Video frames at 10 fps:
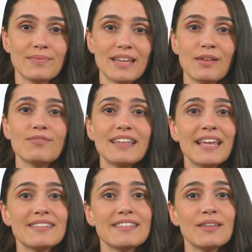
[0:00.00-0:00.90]
Don't
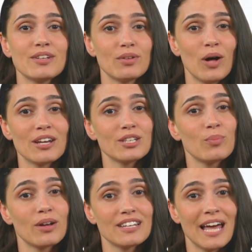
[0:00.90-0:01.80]
forget to subscribe to
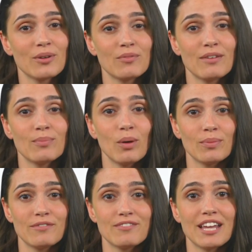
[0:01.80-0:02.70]
our channel for more
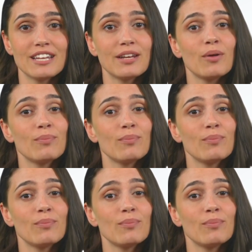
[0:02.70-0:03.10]
professional